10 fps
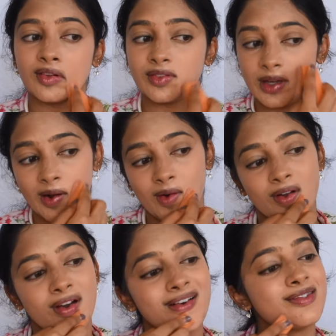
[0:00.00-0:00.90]
you know,
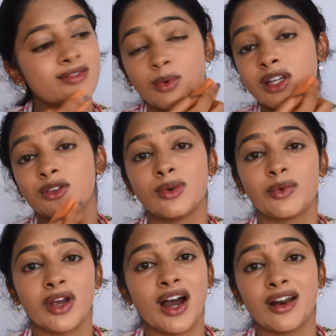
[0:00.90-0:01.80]
we do what
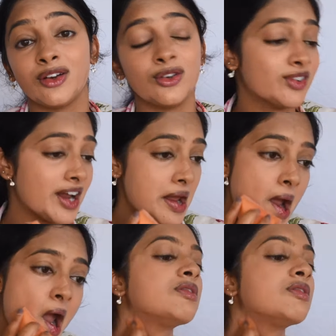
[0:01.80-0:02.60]
we gotta do, right?